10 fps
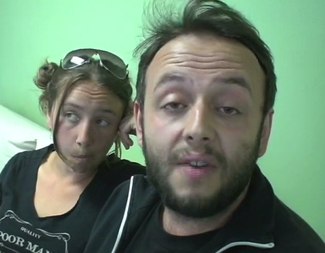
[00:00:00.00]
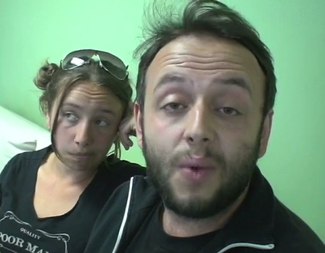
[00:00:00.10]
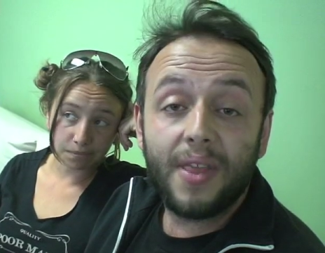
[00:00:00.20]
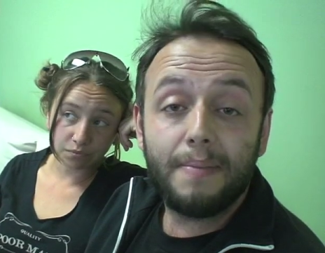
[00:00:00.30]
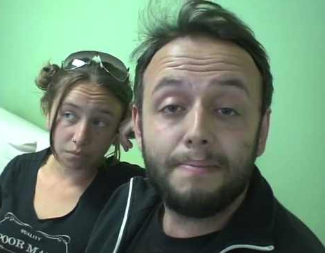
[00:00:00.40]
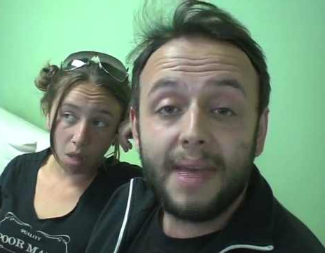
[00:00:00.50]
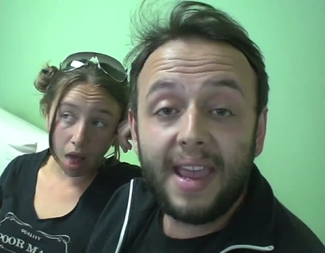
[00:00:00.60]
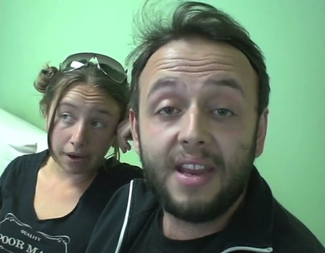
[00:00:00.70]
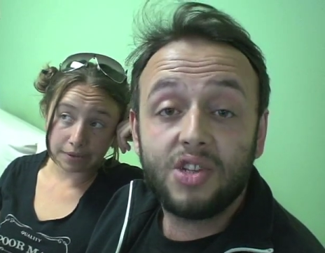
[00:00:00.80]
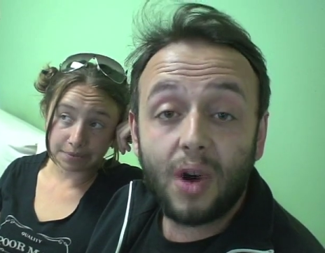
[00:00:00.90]
Speaker 1: of one of the
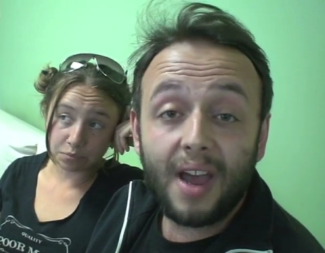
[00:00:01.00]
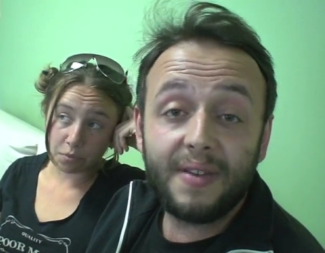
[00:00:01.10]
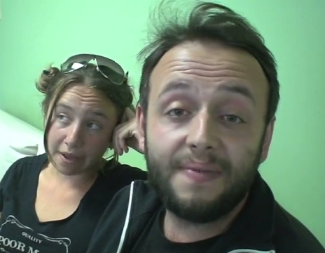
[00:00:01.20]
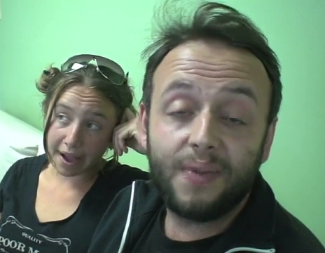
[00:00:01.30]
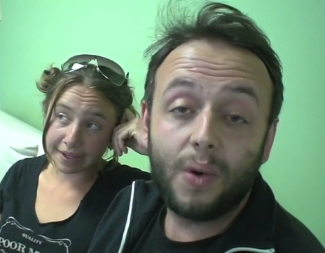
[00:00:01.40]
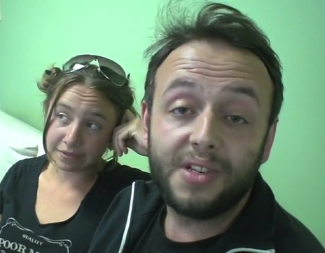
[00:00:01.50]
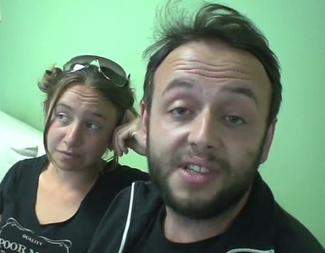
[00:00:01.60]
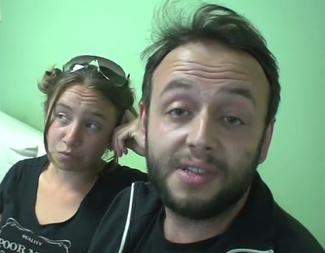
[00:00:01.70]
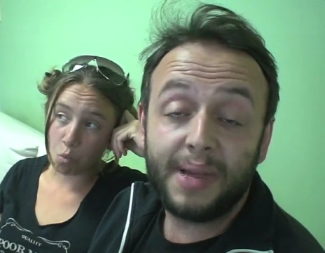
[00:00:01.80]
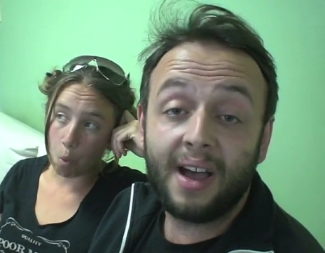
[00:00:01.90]
main driving
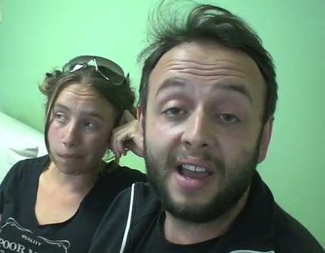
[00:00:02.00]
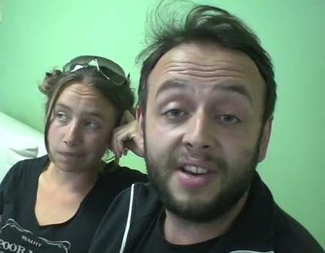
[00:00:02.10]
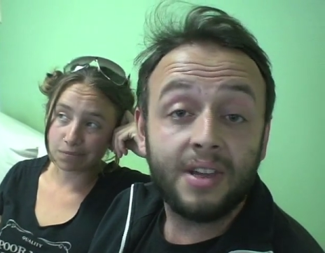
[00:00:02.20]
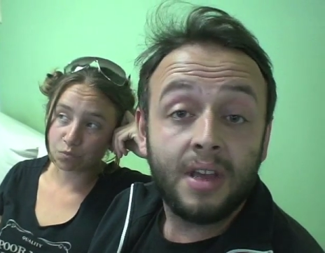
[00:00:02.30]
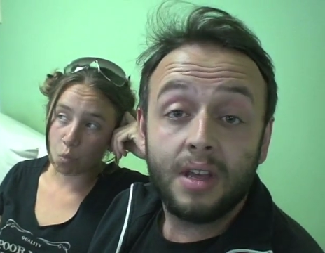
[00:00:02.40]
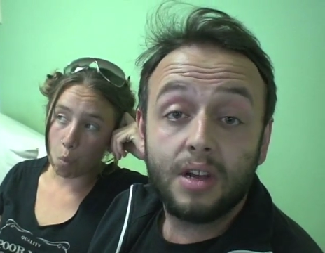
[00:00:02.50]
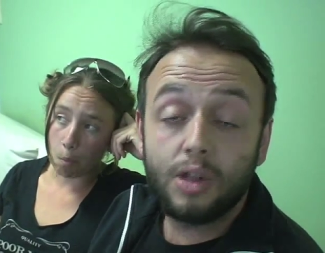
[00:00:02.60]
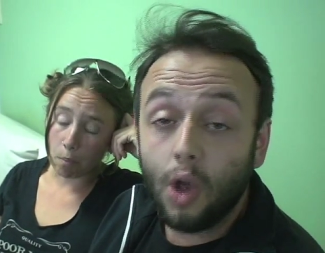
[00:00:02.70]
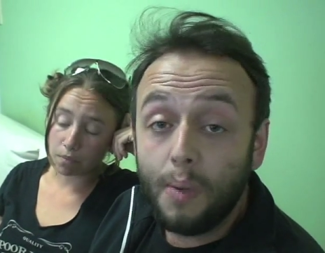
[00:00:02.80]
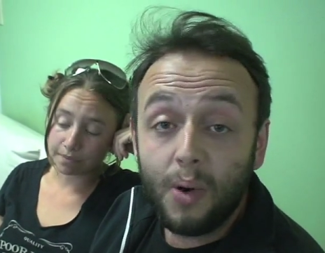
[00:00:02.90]
forces behind
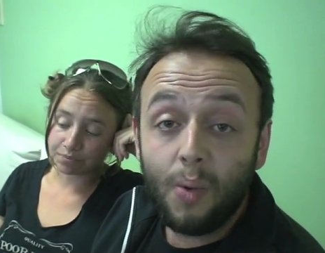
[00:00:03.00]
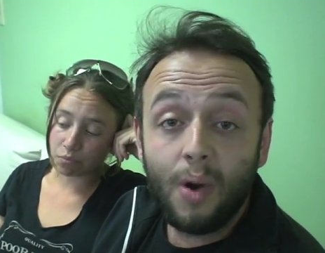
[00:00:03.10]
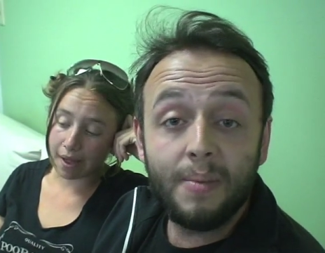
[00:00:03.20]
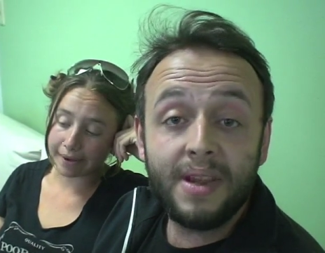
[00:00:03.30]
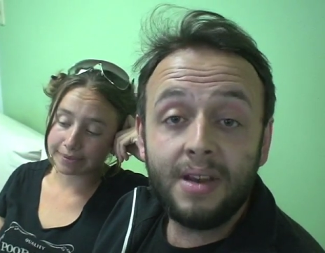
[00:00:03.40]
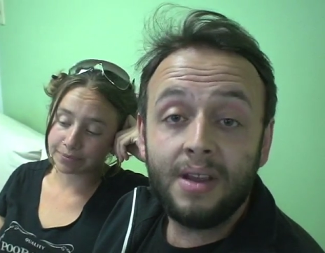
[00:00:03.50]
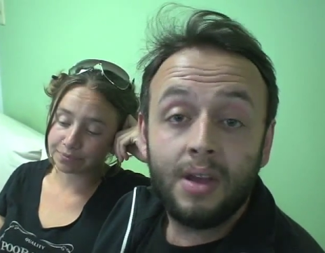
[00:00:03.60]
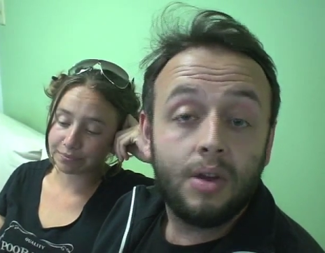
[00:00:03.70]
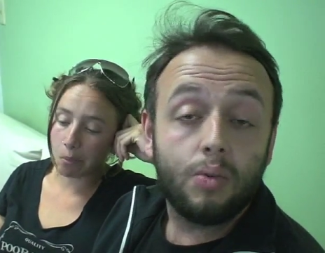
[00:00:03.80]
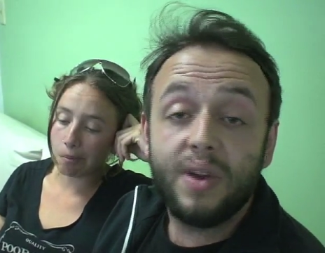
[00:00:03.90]
global warming,
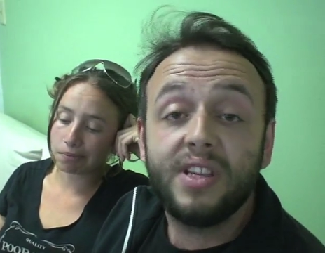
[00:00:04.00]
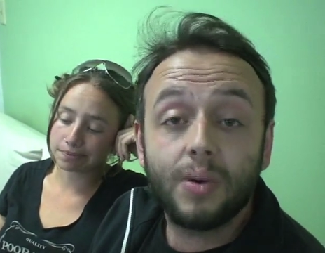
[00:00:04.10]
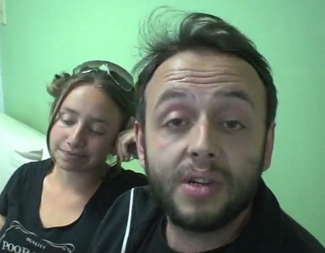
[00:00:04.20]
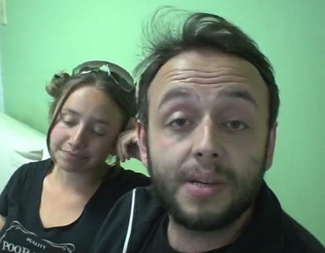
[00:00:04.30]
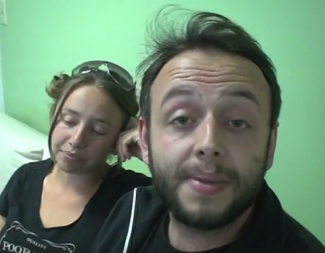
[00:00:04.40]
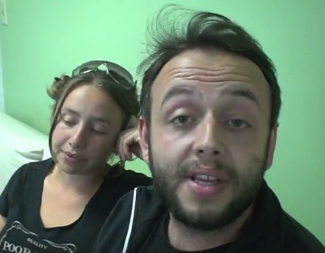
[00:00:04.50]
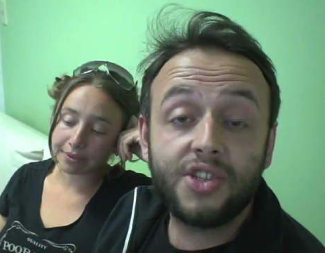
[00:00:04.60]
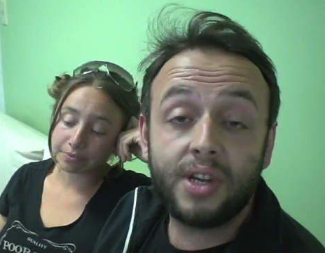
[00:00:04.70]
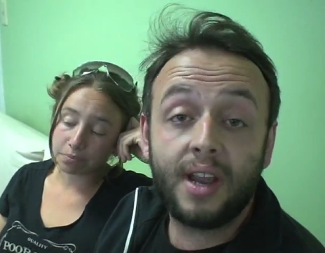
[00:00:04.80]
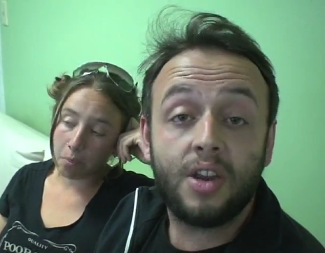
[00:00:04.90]
resource
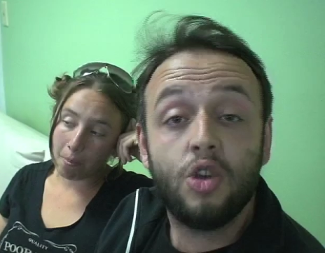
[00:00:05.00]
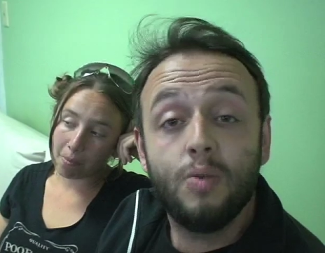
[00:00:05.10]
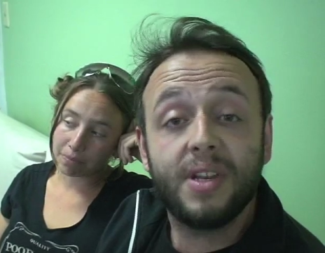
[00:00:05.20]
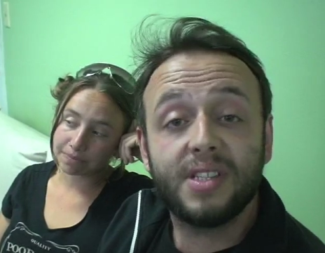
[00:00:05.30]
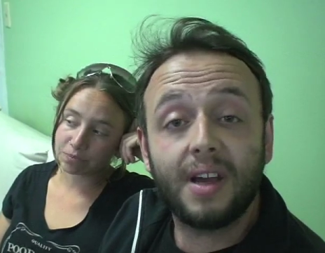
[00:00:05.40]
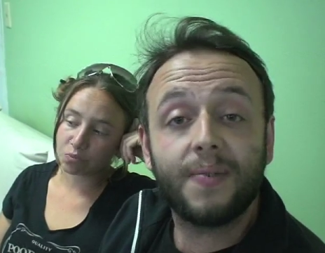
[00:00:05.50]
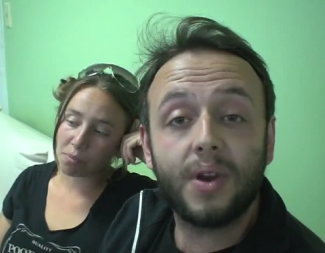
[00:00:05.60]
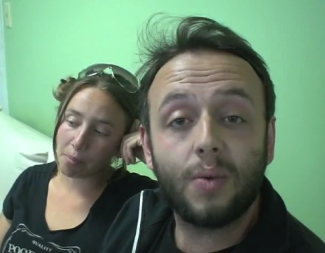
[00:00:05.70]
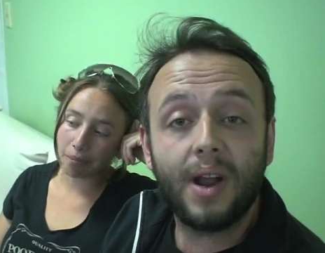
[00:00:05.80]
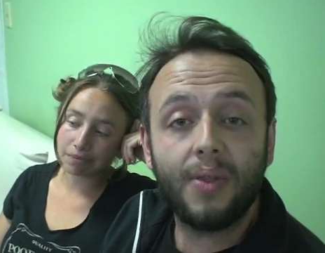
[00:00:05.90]
depletion, and human
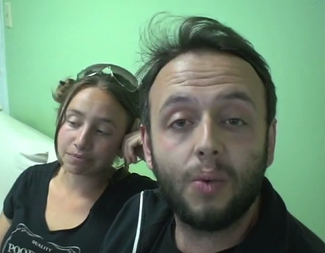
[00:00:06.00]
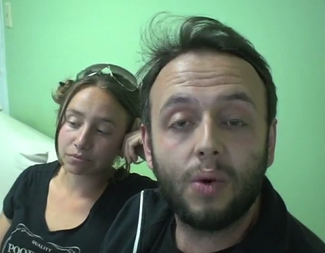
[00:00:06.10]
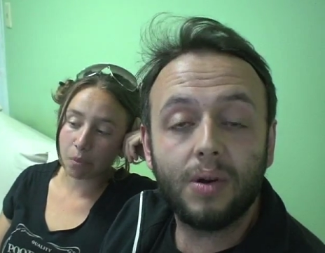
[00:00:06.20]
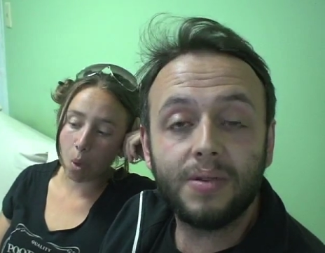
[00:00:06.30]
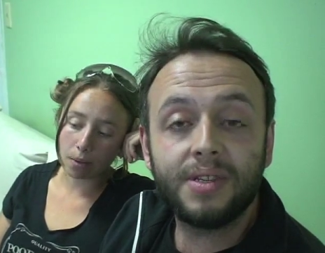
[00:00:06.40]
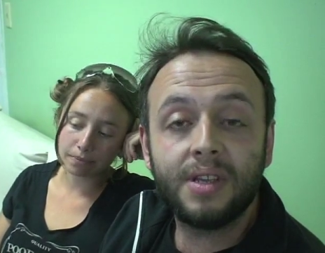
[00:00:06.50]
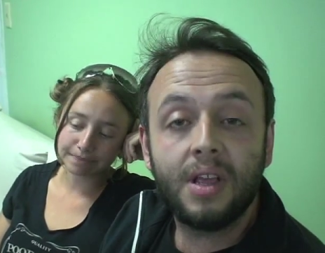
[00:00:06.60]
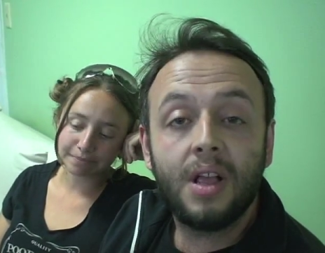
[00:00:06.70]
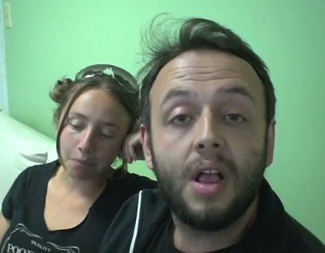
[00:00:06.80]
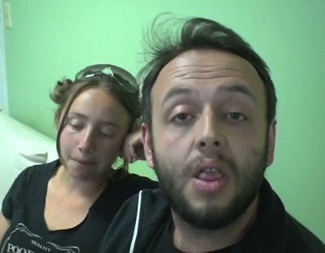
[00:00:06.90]
suffering around the world.
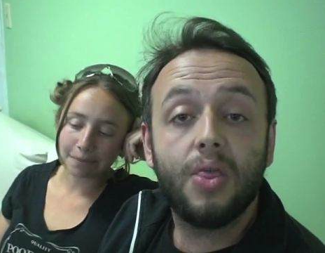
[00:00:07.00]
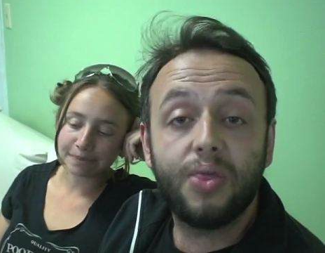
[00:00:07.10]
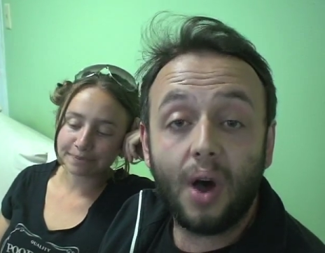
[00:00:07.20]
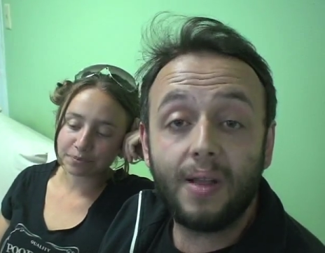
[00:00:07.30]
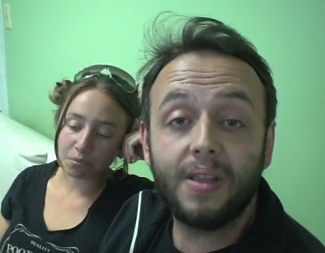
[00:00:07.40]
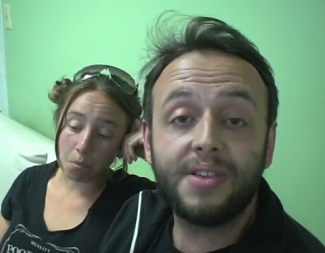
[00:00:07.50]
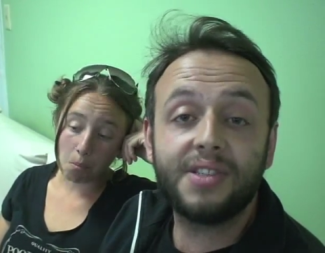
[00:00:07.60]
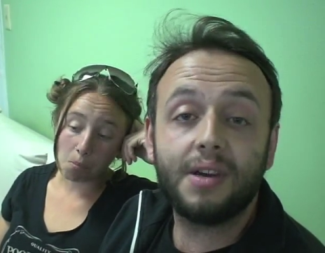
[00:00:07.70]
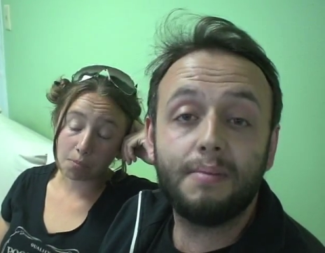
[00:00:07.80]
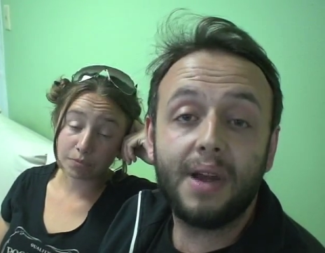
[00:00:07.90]

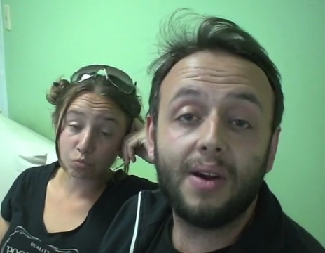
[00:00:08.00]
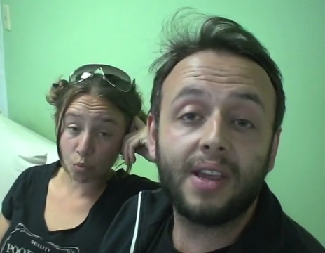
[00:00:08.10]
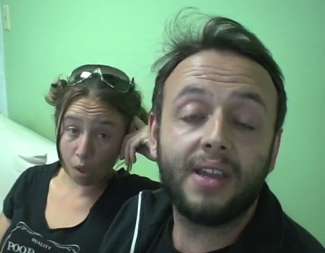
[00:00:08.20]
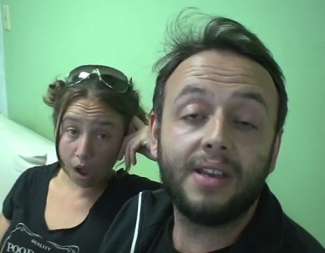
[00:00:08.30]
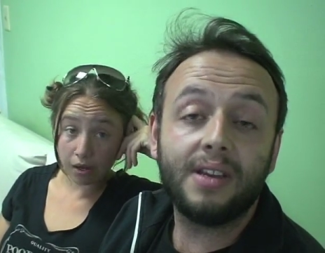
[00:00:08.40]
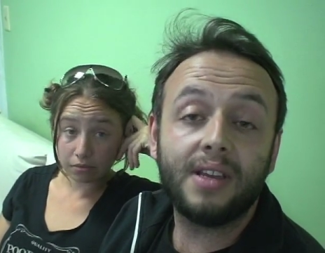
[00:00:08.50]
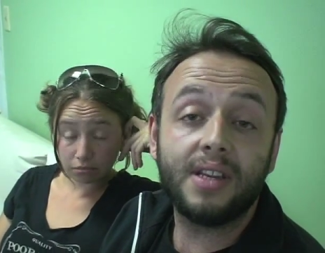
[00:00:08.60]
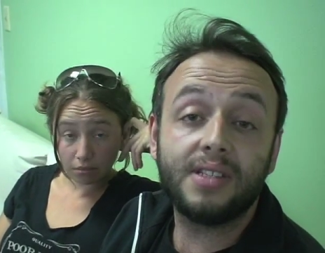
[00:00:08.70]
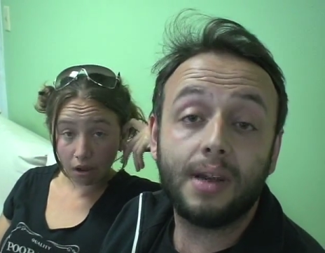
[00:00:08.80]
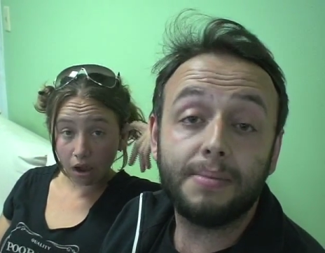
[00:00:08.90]
Thoughtless American
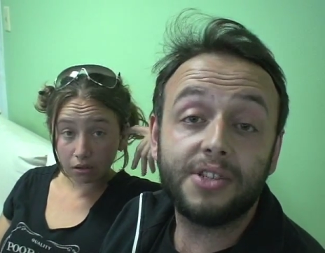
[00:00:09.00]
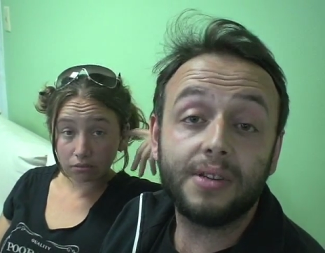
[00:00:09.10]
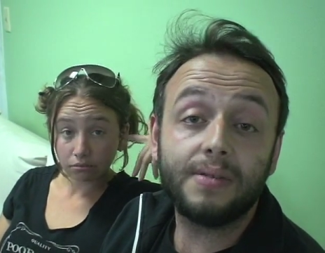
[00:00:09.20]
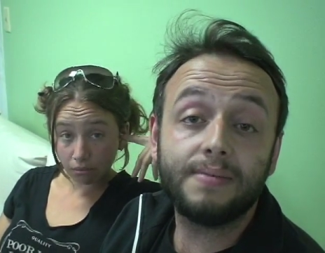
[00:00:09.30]
consumption.